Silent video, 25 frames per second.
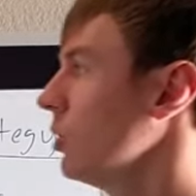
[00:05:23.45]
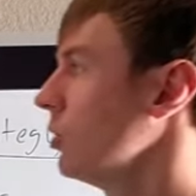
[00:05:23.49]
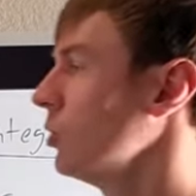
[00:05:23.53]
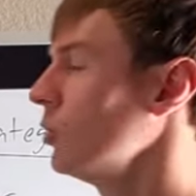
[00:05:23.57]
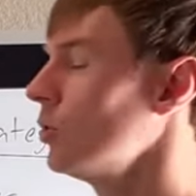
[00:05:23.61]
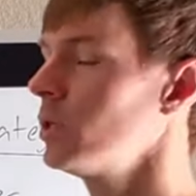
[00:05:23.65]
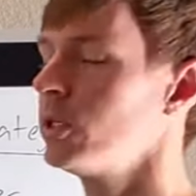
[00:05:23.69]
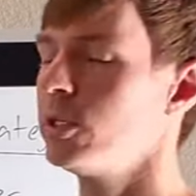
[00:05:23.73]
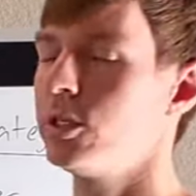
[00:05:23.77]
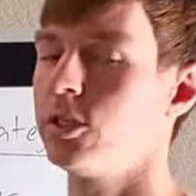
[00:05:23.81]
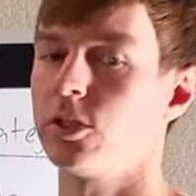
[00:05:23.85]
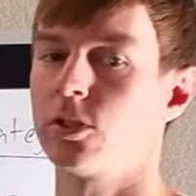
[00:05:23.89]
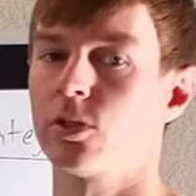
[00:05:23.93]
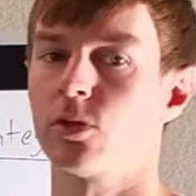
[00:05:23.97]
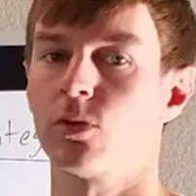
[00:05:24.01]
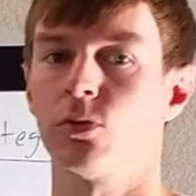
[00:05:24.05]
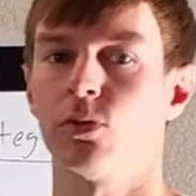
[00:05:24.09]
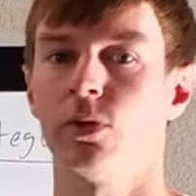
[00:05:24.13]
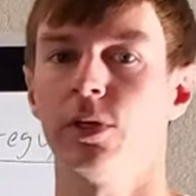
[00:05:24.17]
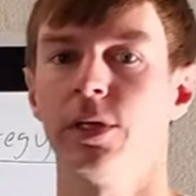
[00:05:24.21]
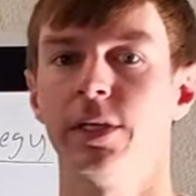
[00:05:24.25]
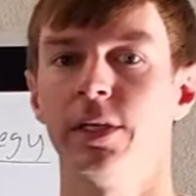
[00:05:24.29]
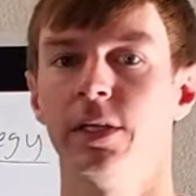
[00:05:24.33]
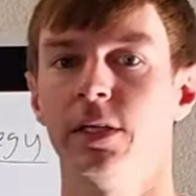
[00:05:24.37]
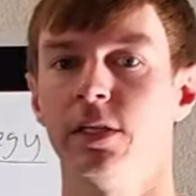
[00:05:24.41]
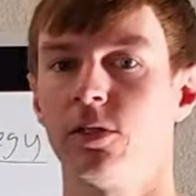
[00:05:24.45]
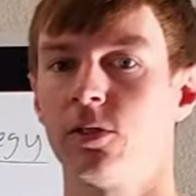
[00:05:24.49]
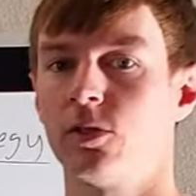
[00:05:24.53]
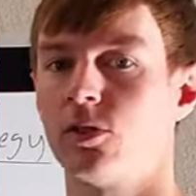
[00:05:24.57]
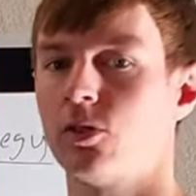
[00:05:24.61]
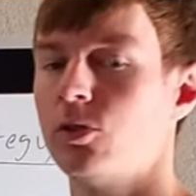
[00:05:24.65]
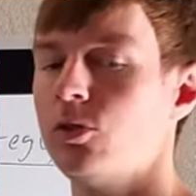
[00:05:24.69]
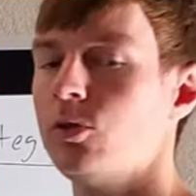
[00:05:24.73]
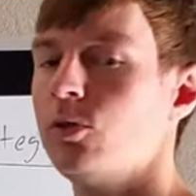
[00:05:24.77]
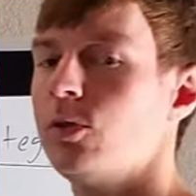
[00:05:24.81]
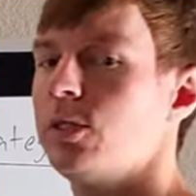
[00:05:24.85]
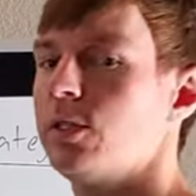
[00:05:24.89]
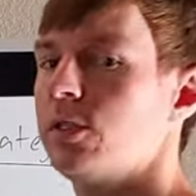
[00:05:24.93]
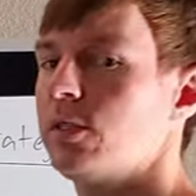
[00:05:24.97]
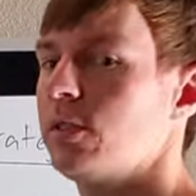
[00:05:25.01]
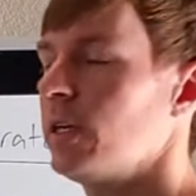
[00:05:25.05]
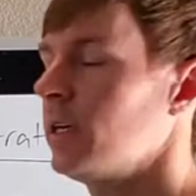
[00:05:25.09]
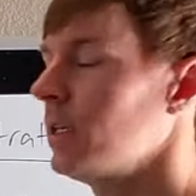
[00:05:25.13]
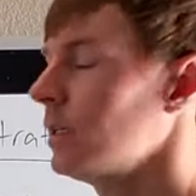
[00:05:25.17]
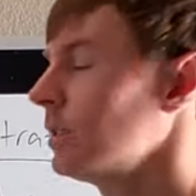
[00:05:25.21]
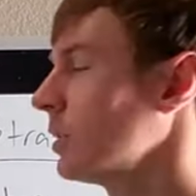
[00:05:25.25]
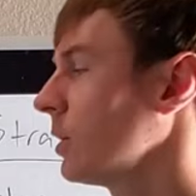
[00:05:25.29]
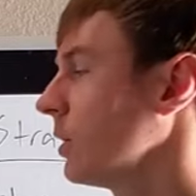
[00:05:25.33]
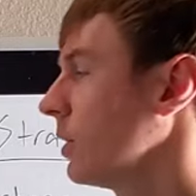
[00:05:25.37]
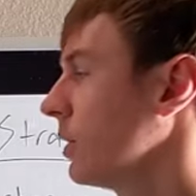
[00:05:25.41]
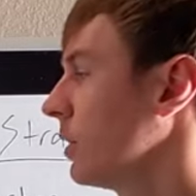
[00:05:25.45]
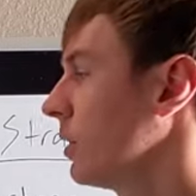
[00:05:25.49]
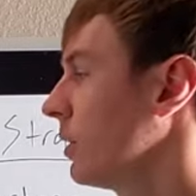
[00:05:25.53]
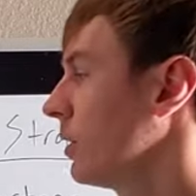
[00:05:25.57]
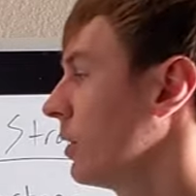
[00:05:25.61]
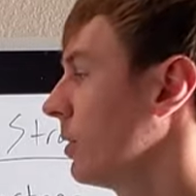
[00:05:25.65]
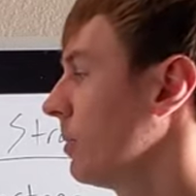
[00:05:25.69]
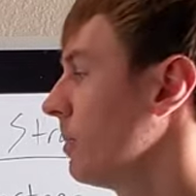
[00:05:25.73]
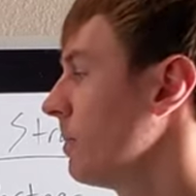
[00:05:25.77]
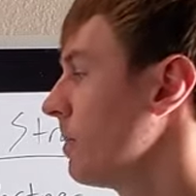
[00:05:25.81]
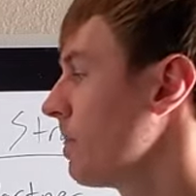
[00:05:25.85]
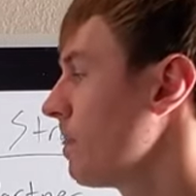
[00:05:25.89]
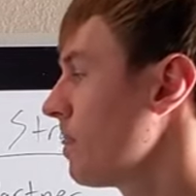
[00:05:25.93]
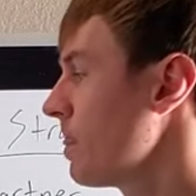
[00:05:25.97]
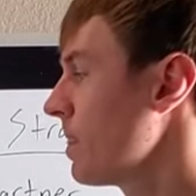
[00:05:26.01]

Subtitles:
you can just read as soon as they turn.